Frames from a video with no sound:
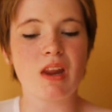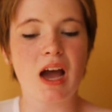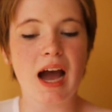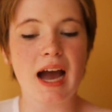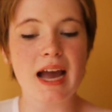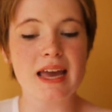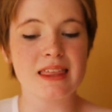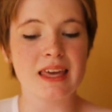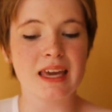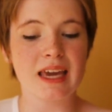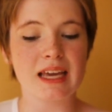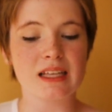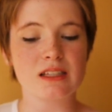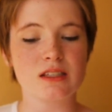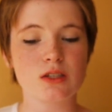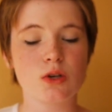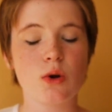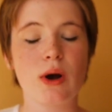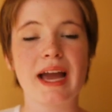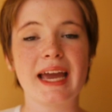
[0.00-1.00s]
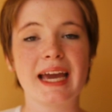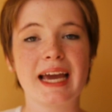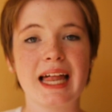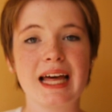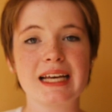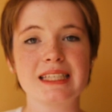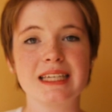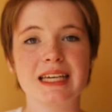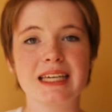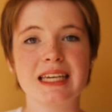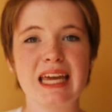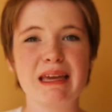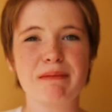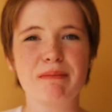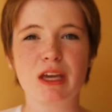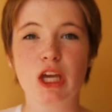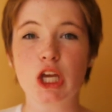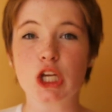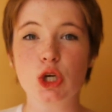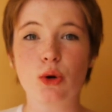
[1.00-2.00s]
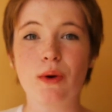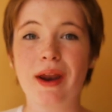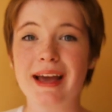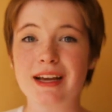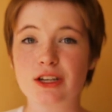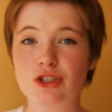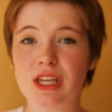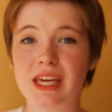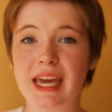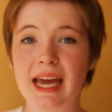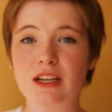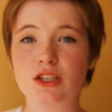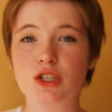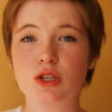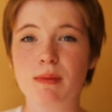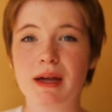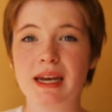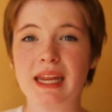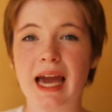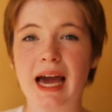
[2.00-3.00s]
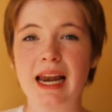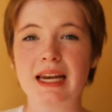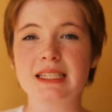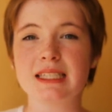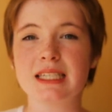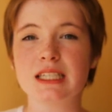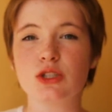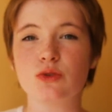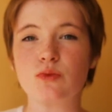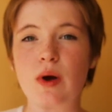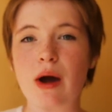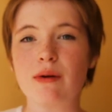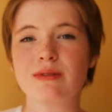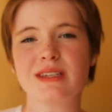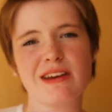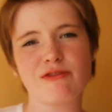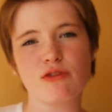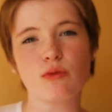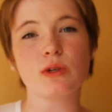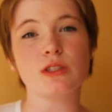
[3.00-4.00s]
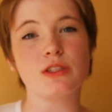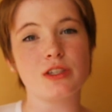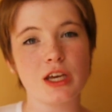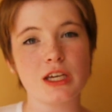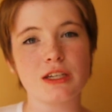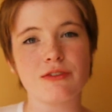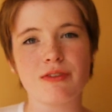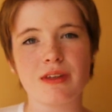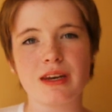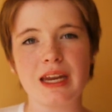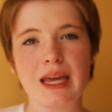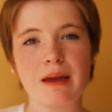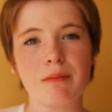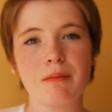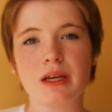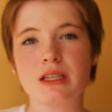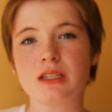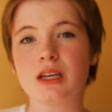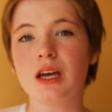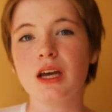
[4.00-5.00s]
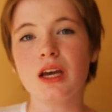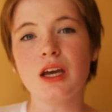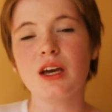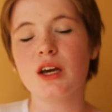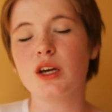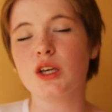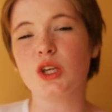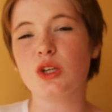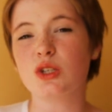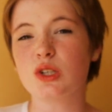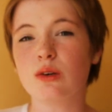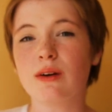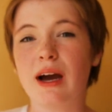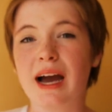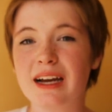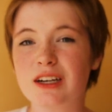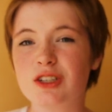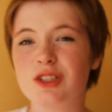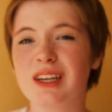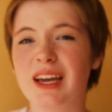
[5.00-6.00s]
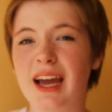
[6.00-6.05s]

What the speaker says: I think it's quite a classic name, but you don't actually get too many Alices around. Everyone's heard of the name, but you don't actually